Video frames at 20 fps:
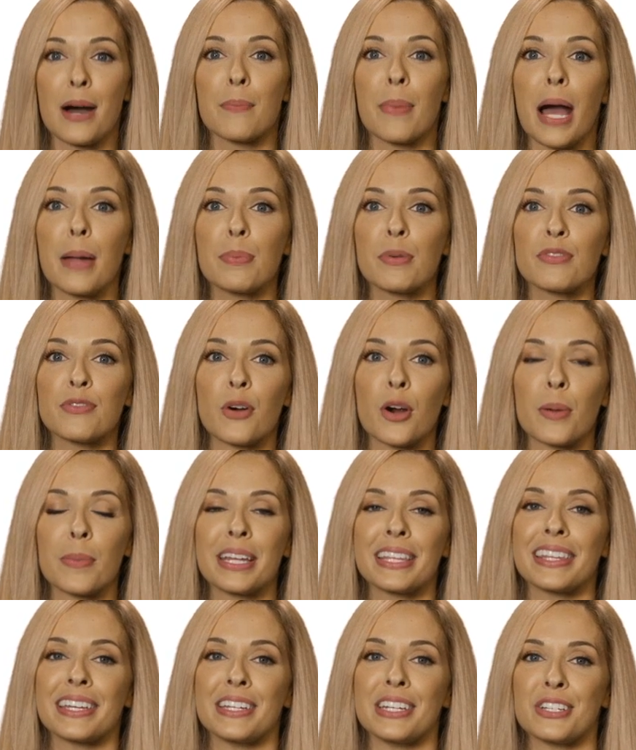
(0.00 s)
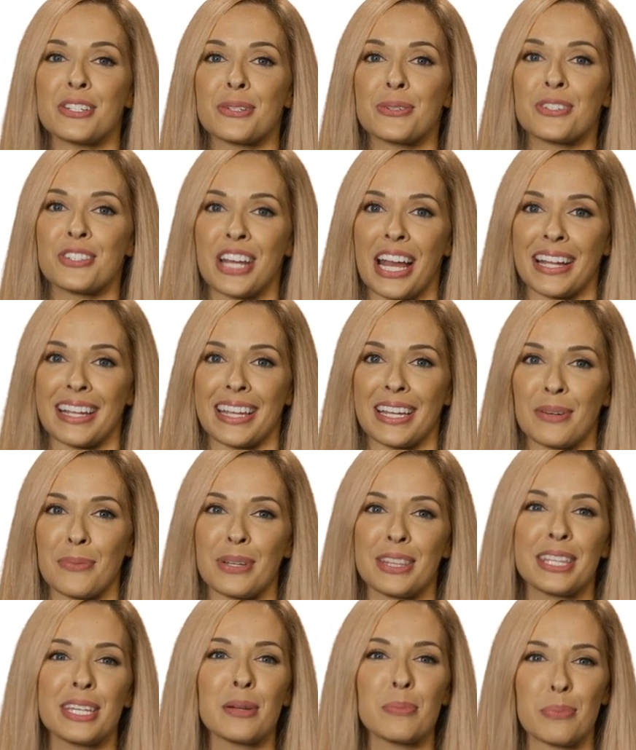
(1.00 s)
by performing the initial check-in
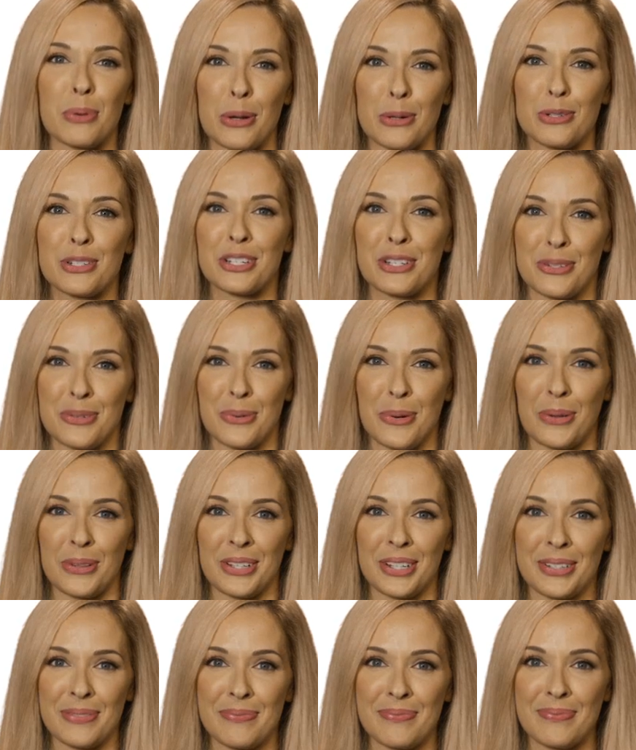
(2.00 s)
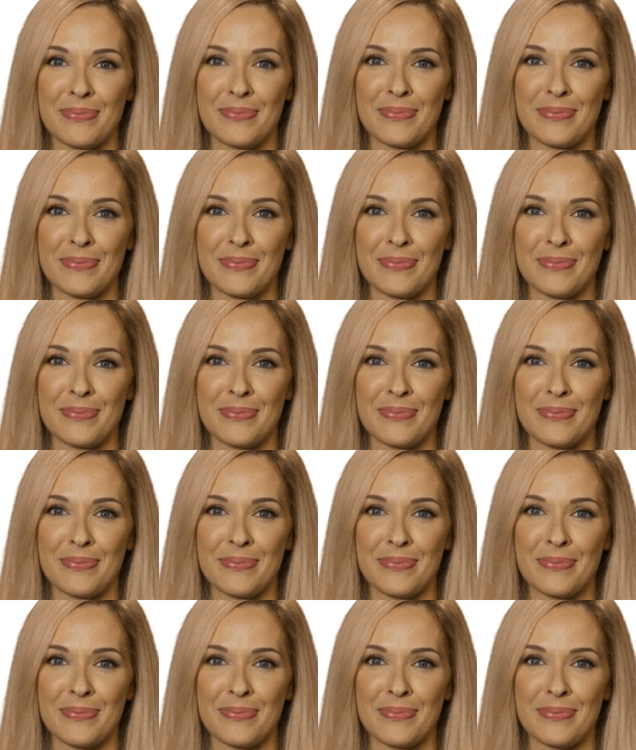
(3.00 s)
with the approach controller.